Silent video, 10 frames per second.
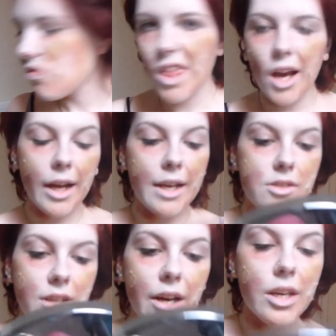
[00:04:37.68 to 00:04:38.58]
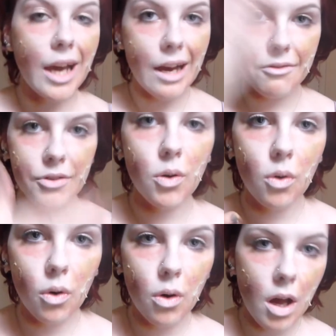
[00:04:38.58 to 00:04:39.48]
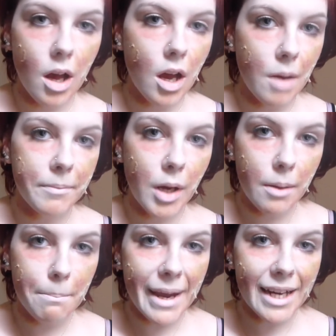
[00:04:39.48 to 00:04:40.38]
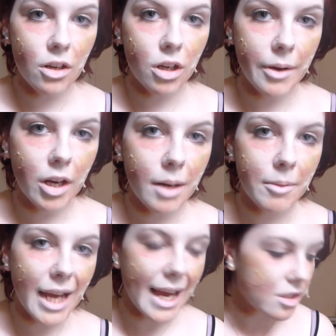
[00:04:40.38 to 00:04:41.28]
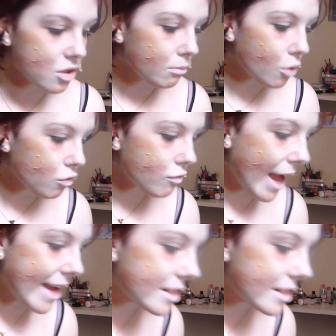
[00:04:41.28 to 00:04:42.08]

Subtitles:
Okay, so now you have your main look going on. I'm gonna add some more red